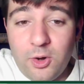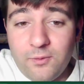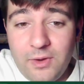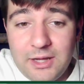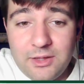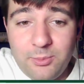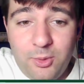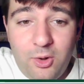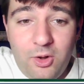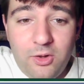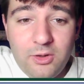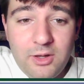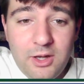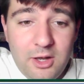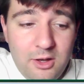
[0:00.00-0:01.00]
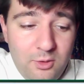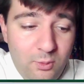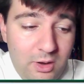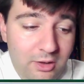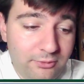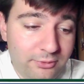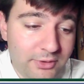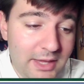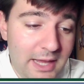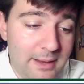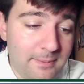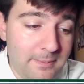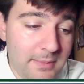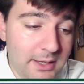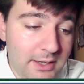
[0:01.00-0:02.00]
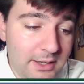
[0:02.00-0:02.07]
ran the ball well for them